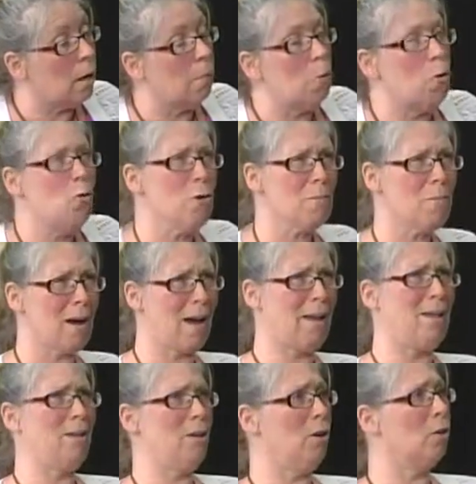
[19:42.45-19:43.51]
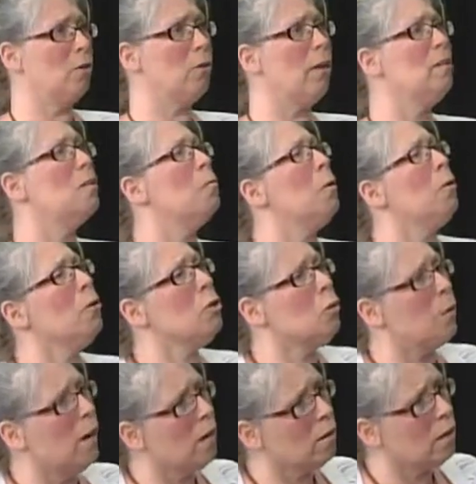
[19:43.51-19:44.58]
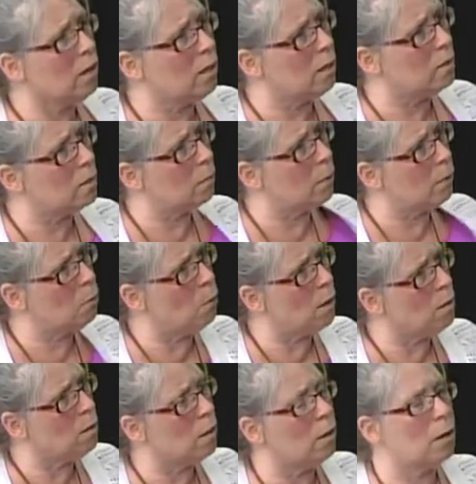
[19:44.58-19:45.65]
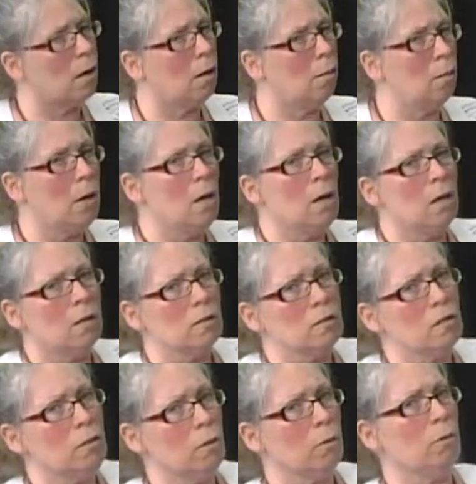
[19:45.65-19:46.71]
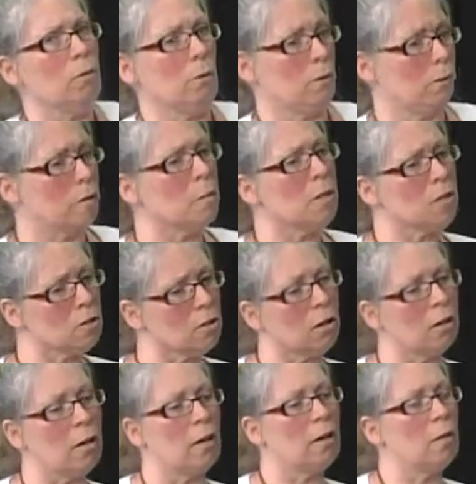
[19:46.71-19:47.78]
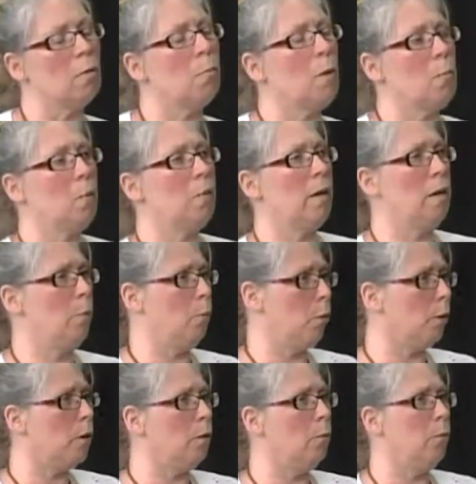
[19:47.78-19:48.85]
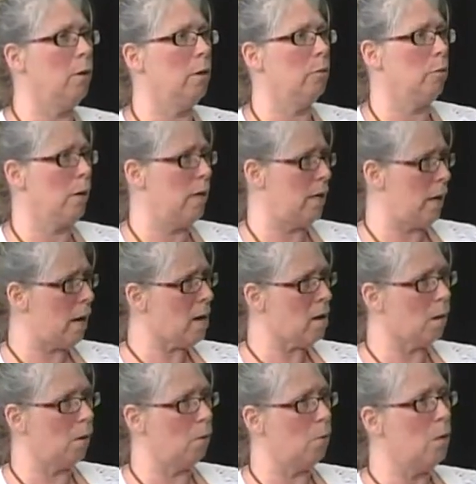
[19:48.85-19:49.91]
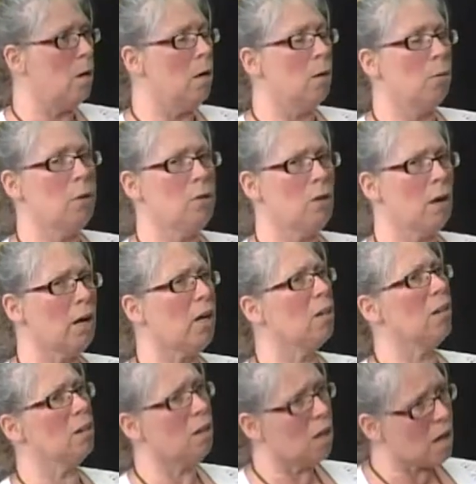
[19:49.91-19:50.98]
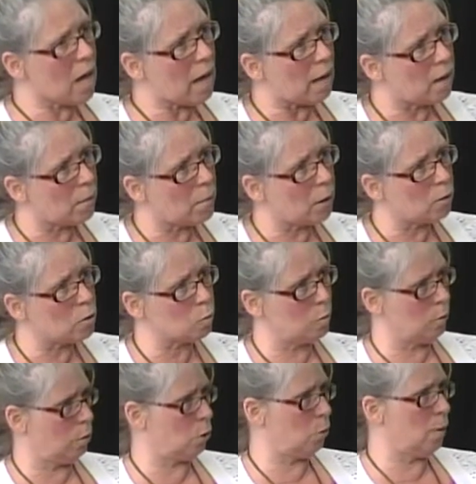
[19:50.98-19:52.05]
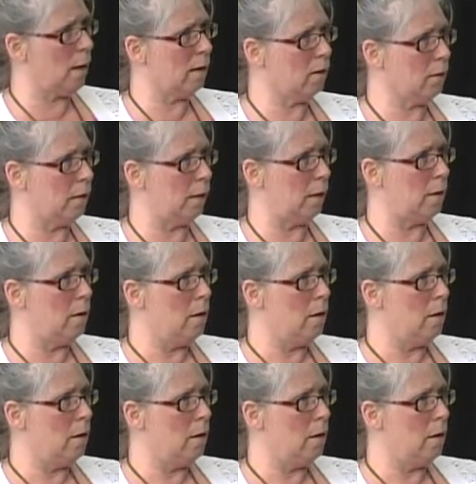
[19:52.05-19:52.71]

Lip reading: Who am I? And spirituality is a big one. And, especially a lot of the people that I'm working with right now, we talk a lot about spirituality.